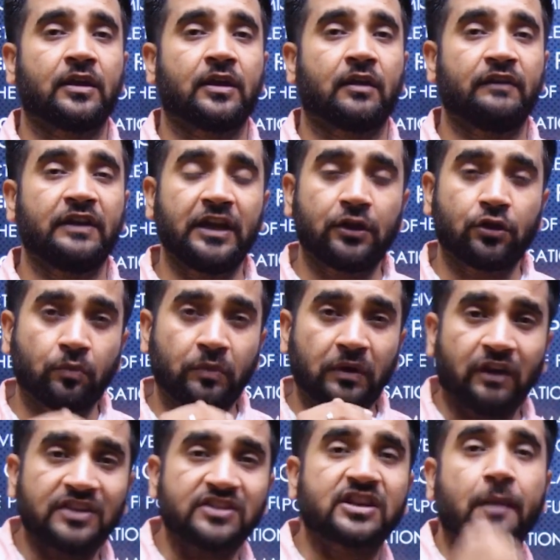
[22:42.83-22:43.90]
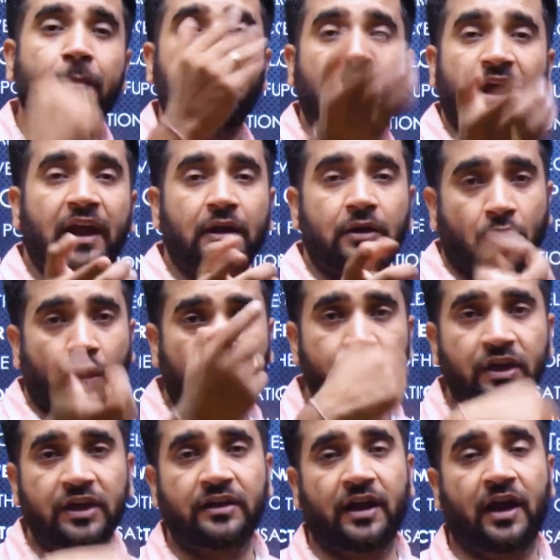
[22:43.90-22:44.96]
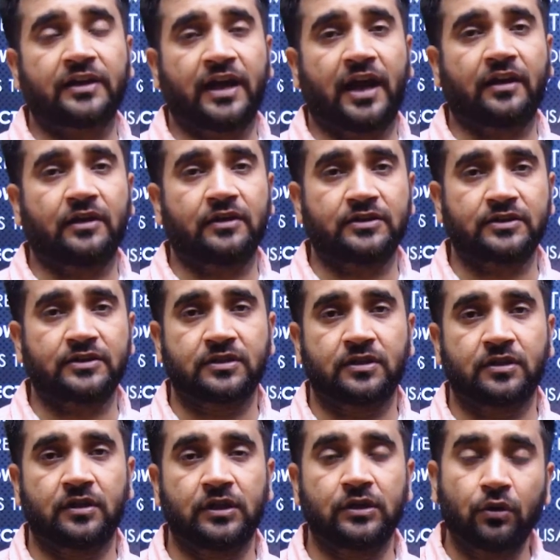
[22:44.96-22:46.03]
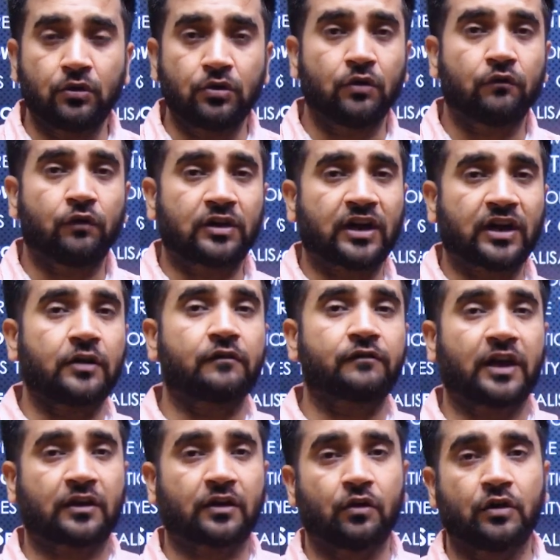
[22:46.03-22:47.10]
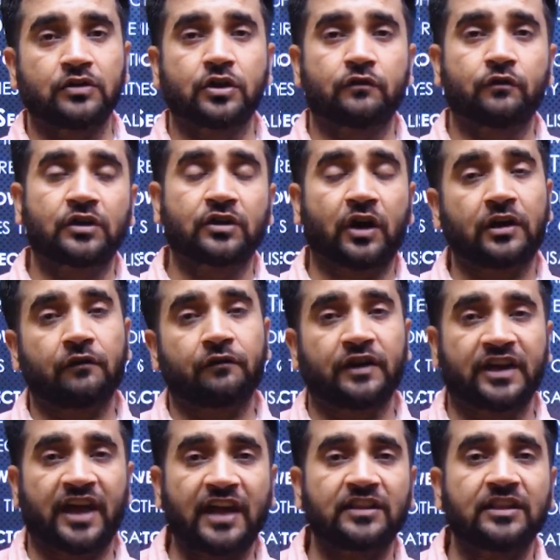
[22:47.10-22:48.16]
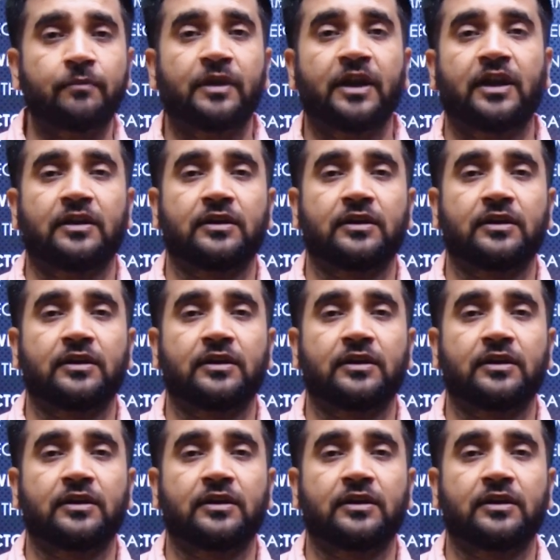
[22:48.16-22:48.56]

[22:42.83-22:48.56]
We need to be one step ahead of the attackers. You don't know what kind of technology or what kind of attack they bring.